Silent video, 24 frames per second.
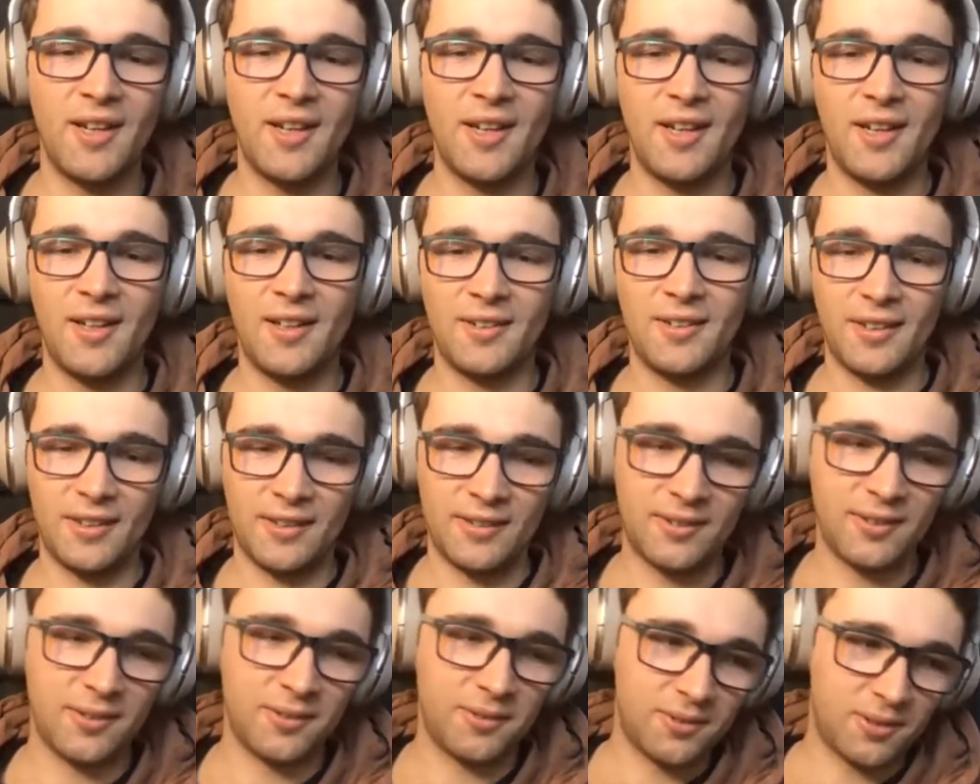
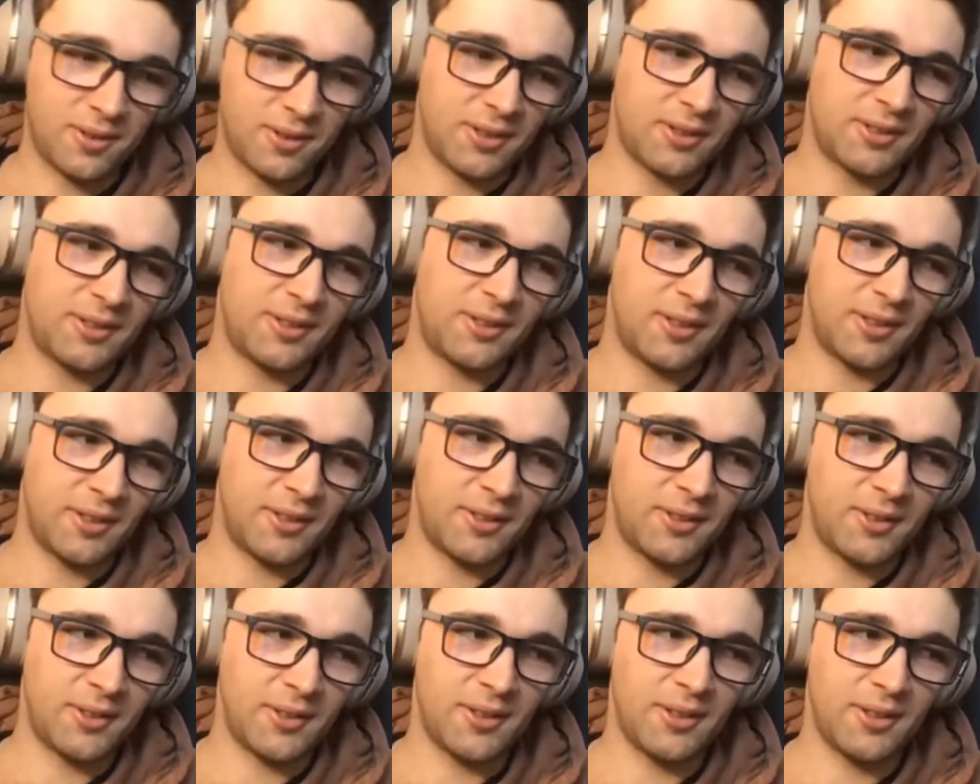then of course you can
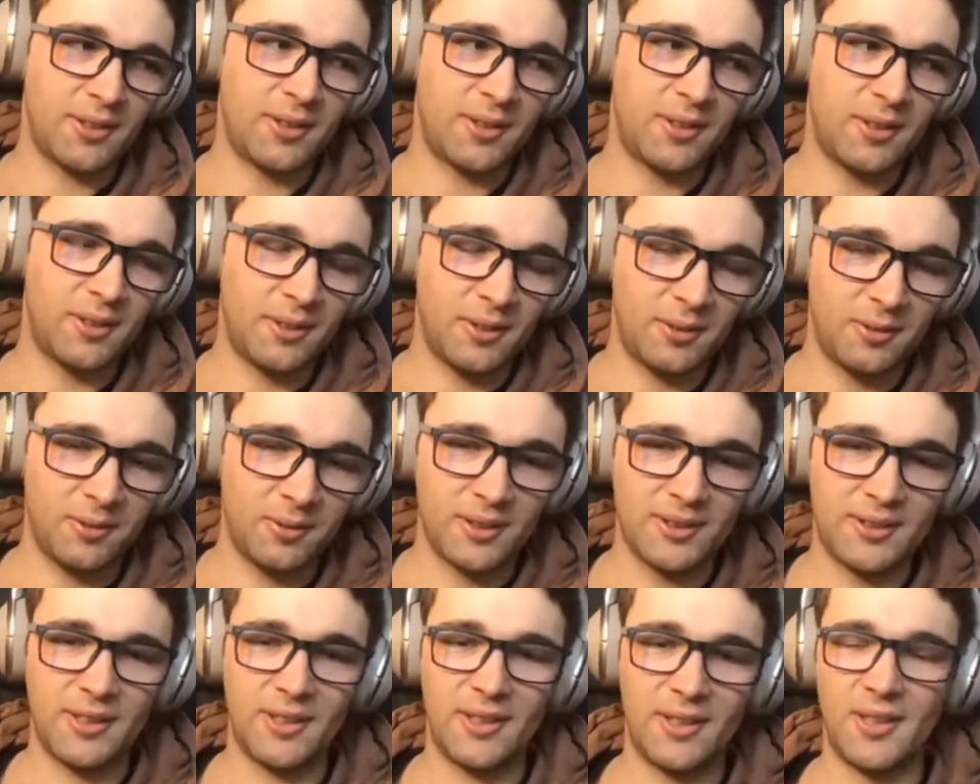do it
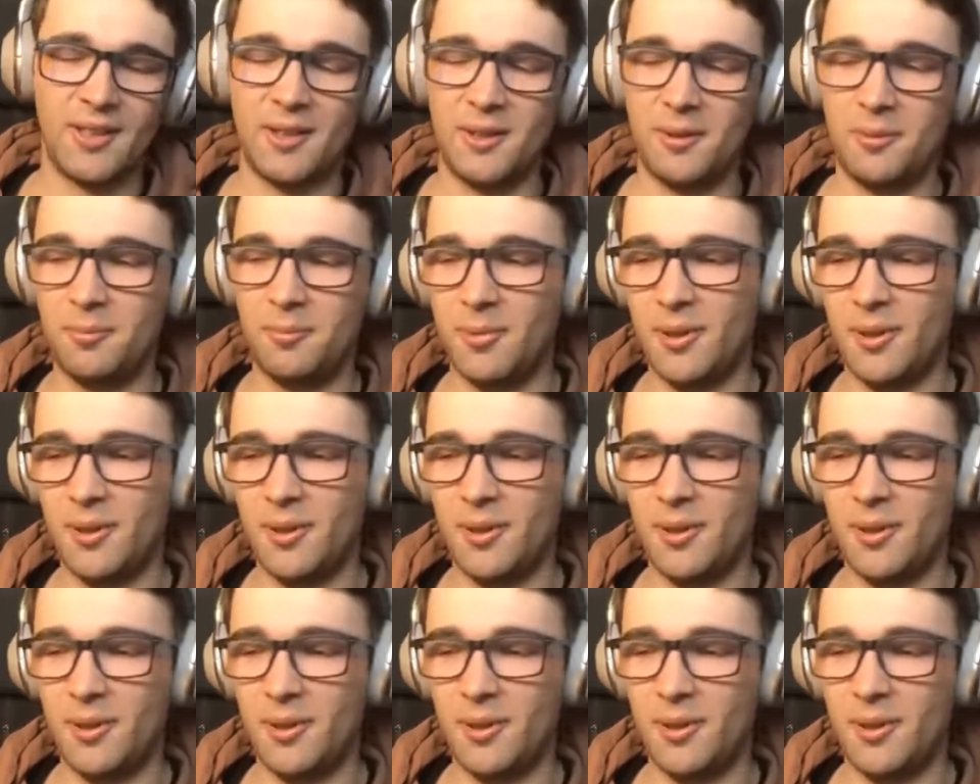once a year.